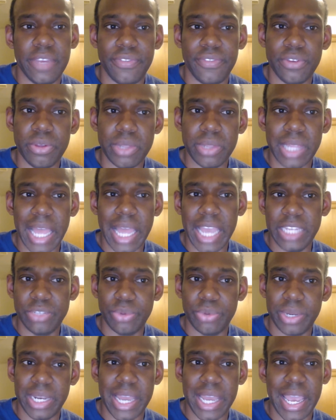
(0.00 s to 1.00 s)
If you
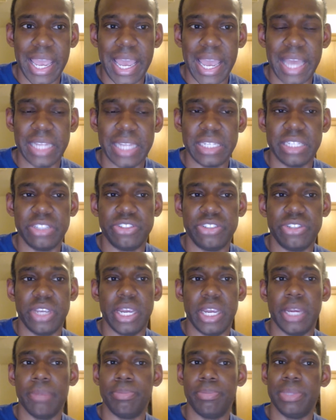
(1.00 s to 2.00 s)
liked what I had to
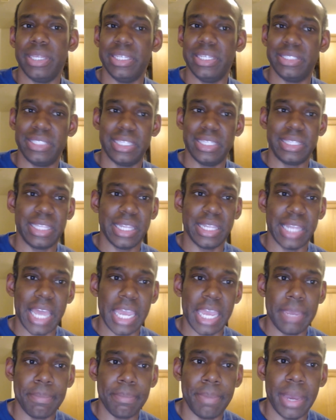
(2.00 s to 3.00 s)
share, please hit the
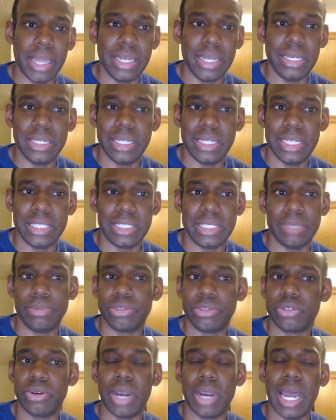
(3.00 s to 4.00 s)
like button, hit
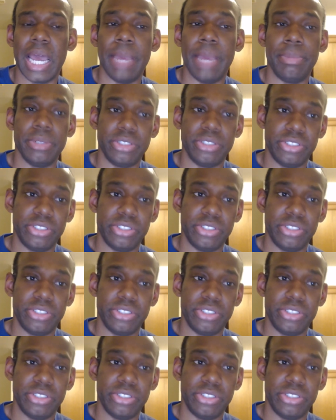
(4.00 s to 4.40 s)
subscribe,